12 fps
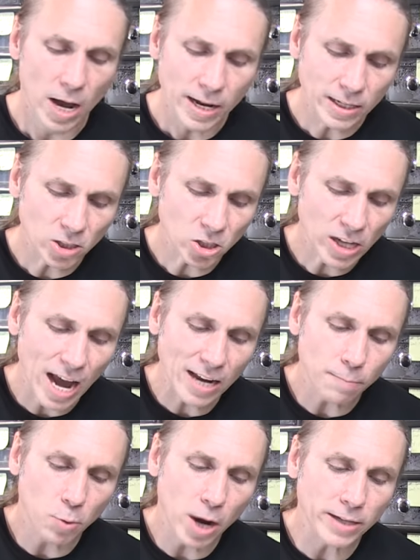And it just kind
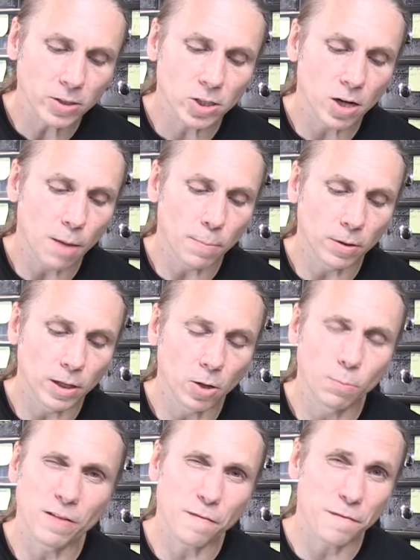of brightens it up a little
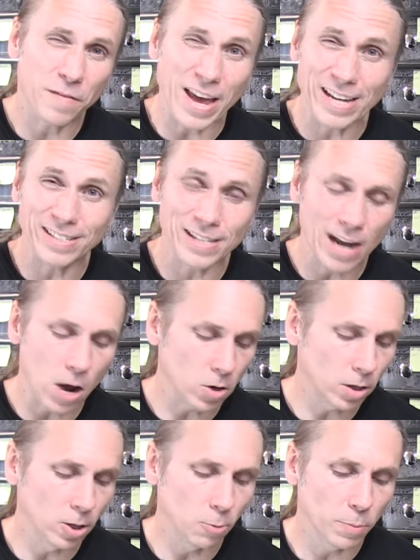bit, fades it out
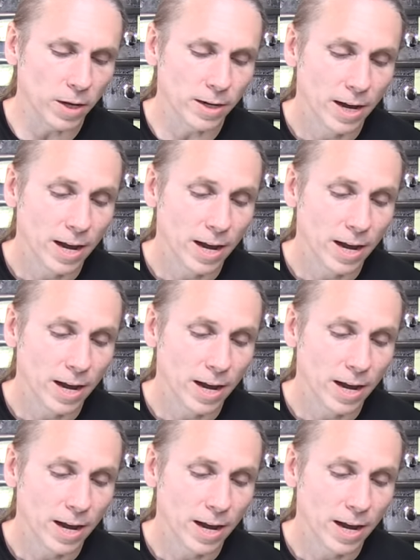a little bit,